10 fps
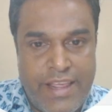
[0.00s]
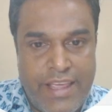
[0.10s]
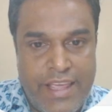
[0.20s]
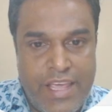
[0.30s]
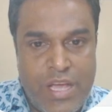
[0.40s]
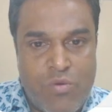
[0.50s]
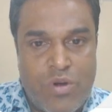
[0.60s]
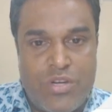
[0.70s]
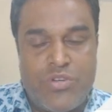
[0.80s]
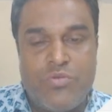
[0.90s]

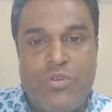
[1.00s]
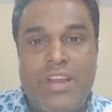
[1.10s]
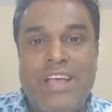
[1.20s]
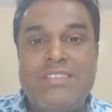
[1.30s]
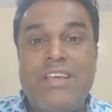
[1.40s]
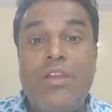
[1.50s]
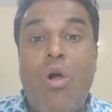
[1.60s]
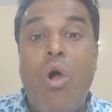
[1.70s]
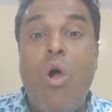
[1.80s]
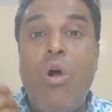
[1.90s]
equal to, less than
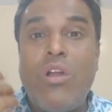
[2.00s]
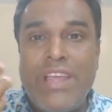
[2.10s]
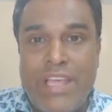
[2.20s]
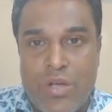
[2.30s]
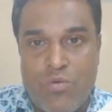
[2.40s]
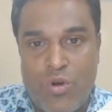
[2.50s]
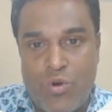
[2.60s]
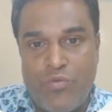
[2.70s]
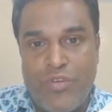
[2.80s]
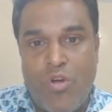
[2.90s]
or equal
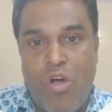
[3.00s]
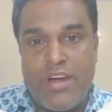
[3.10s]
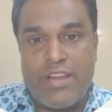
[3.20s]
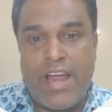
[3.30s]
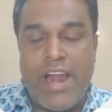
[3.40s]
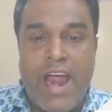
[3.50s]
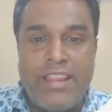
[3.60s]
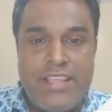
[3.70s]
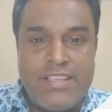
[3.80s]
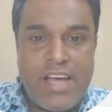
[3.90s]
to, we call it that.
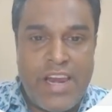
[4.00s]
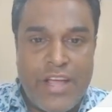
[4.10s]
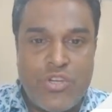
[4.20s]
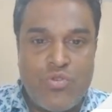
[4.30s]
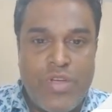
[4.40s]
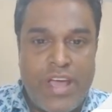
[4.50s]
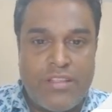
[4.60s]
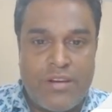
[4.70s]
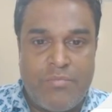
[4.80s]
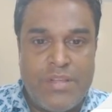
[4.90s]
And these are like
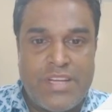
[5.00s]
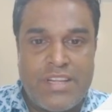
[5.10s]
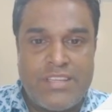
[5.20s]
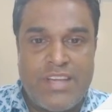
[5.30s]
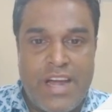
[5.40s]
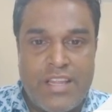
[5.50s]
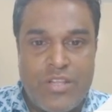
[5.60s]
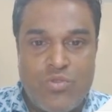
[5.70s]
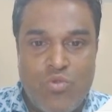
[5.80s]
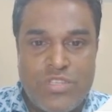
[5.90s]
together. Please understand, there
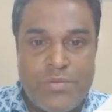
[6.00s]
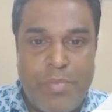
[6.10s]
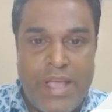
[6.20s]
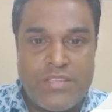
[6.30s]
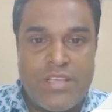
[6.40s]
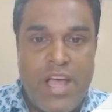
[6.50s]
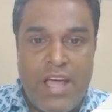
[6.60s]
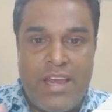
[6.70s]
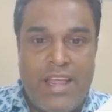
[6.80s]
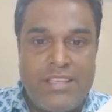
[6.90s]
is no space.
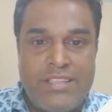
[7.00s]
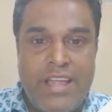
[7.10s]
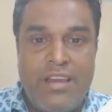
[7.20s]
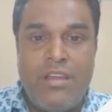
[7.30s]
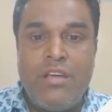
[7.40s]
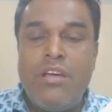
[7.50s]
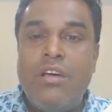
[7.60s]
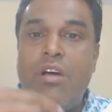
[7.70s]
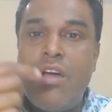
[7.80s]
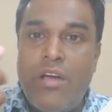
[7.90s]
Less than
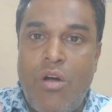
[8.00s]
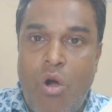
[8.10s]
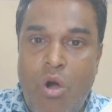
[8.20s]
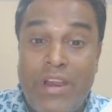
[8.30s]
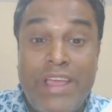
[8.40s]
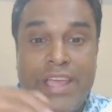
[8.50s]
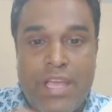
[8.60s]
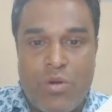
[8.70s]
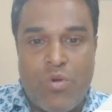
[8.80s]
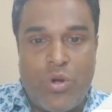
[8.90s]
or
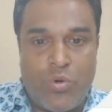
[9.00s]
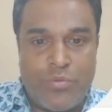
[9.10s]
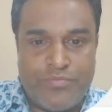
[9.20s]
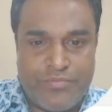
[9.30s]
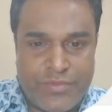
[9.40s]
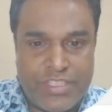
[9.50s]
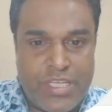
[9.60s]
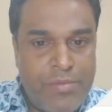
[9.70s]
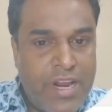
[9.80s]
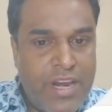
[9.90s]
equal to.
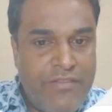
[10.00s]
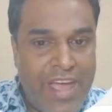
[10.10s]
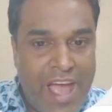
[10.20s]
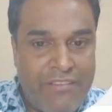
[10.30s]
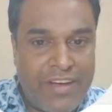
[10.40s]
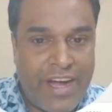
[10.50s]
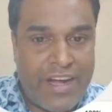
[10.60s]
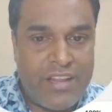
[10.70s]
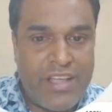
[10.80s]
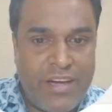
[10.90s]
Similarly, we have
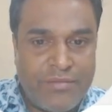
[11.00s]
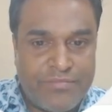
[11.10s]
greater than,